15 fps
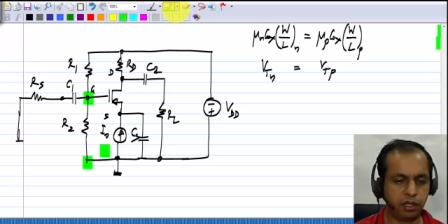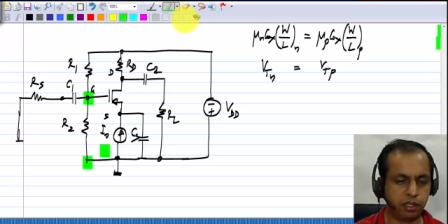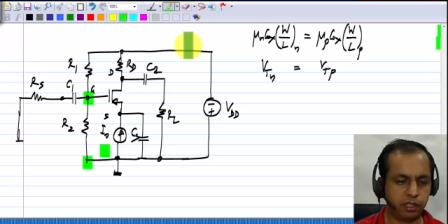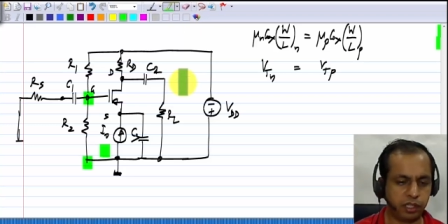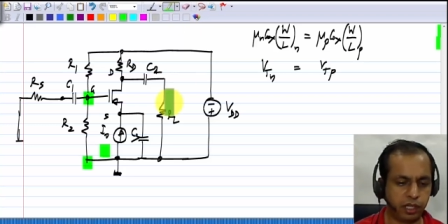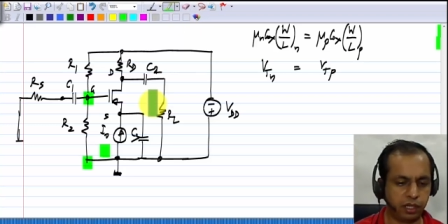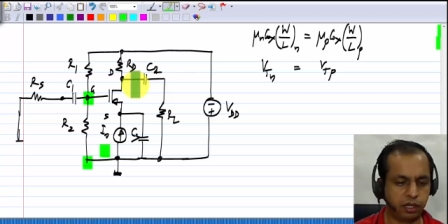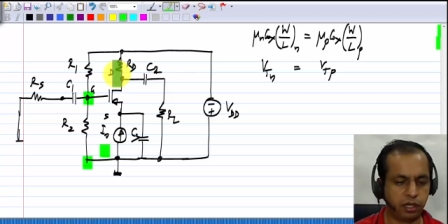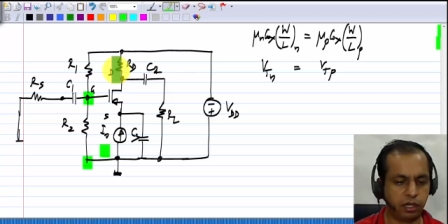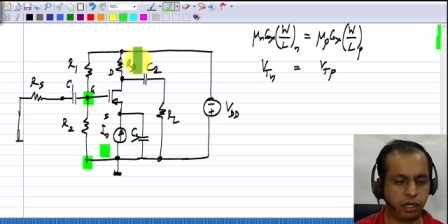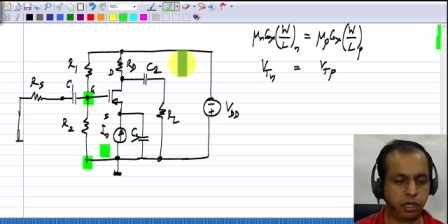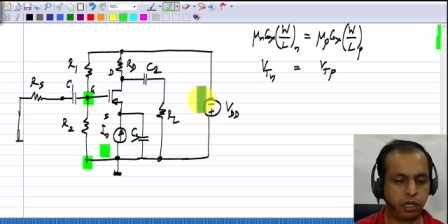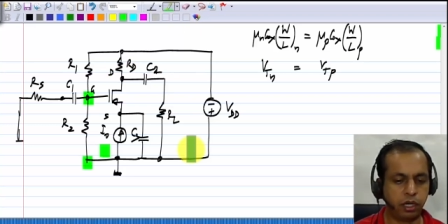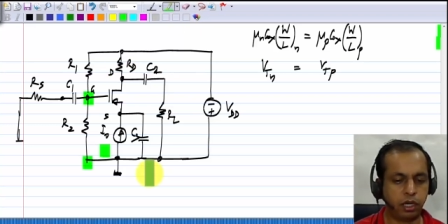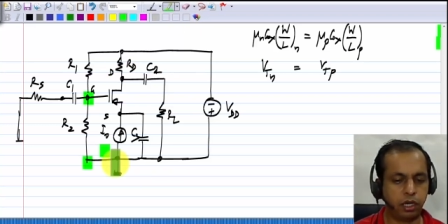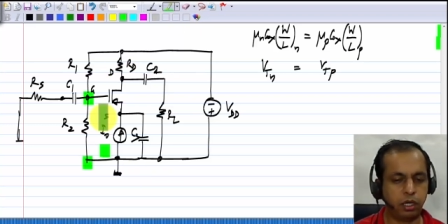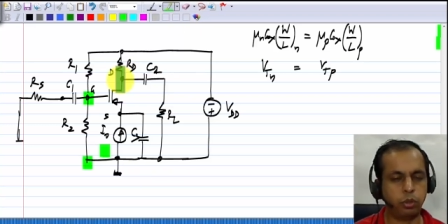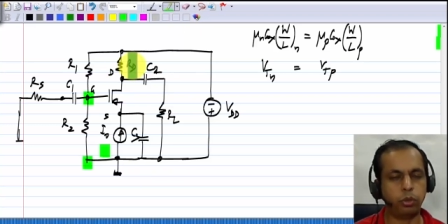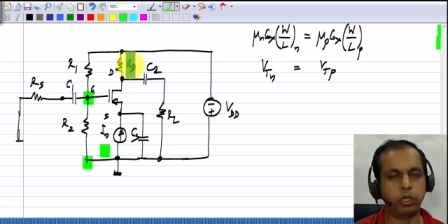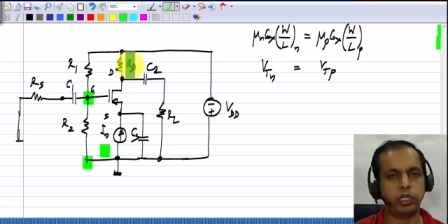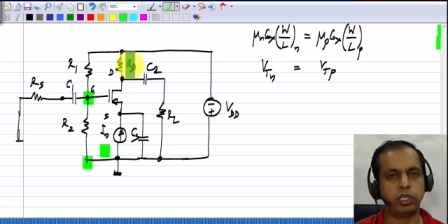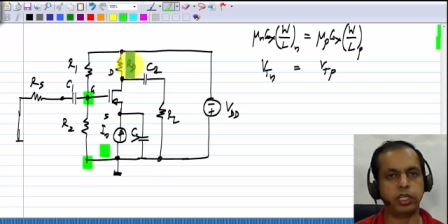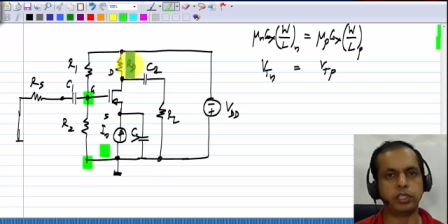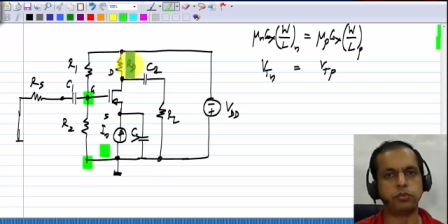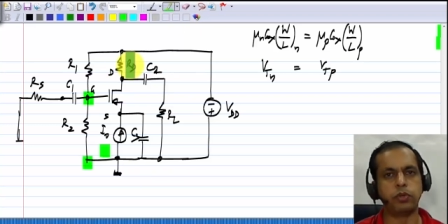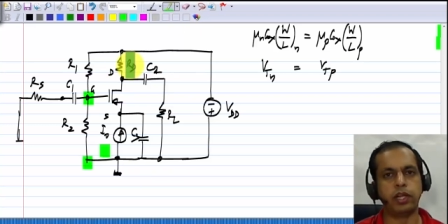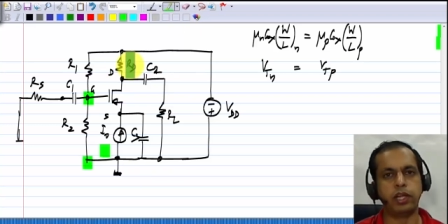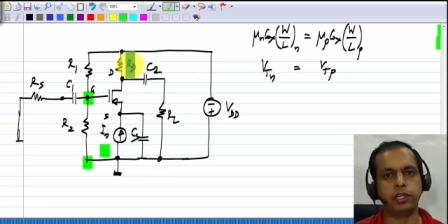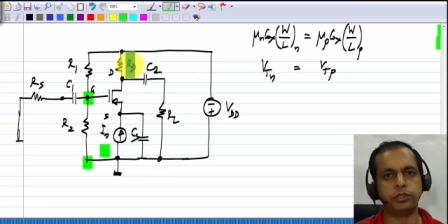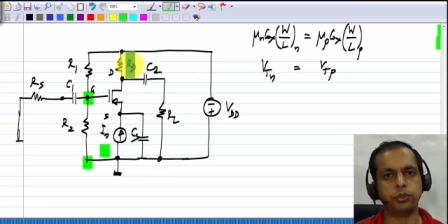then doing this will
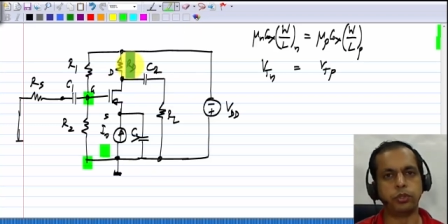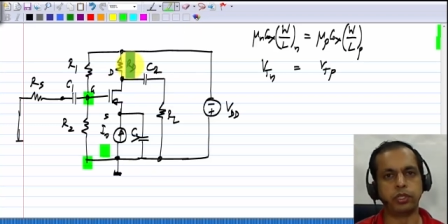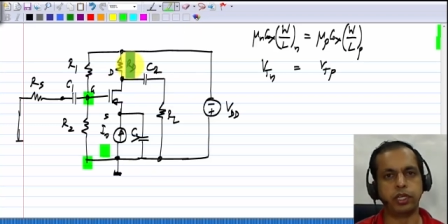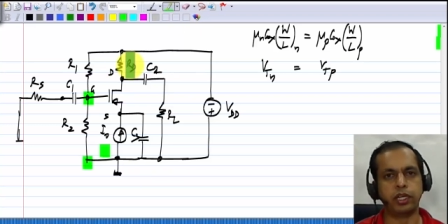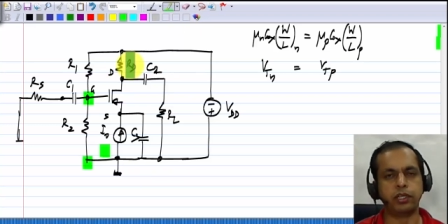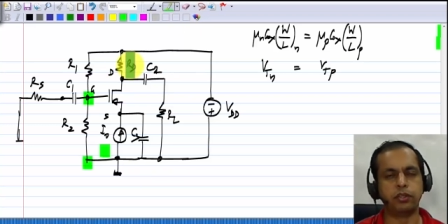ensure that